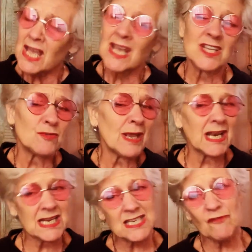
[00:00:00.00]
It's
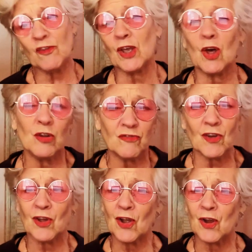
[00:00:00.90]
really difficult
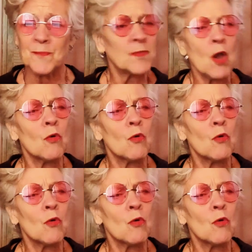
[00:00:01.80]
for her."